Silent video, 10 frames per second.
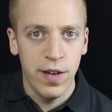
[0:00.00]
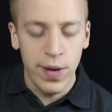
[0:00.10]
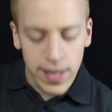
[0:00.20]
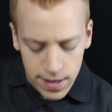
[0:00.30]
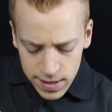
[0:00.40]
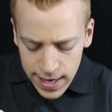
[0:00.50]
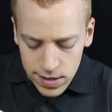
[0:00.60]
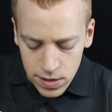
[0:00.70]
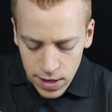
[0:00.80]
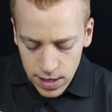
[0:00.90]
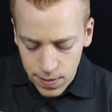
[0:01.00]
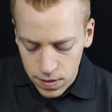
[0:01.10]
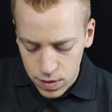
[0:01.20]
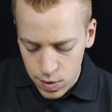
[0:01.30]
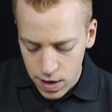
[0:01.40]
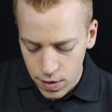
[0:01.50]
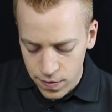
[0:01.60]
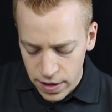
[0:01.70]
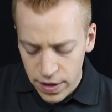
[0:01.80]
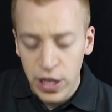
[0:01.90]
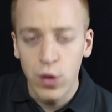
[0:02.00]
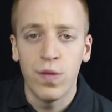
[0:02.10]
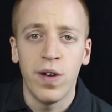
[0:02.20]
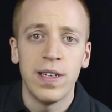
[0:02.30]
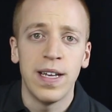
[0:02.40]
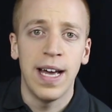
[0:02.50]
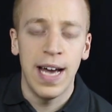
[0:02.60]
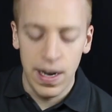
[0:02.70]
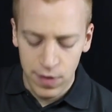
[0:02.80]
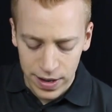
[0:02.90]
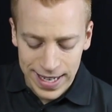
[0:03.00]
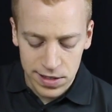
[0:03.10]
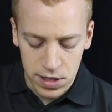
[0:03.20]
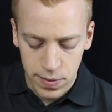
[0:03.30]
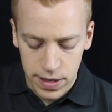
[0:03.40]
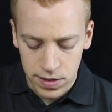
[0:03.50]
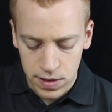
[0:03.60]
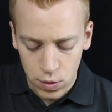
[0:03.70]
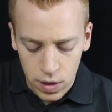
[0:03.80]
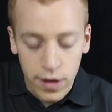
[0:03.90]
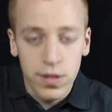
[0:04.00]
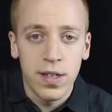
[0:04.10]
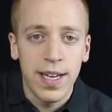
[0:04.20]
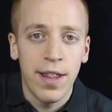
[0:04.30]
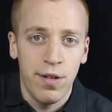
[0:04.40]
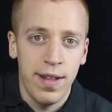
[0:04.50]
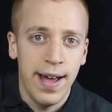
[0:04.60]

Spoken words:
If we did this exercise up on 12, you'd find it a hell of a lot easier because it's all closer together at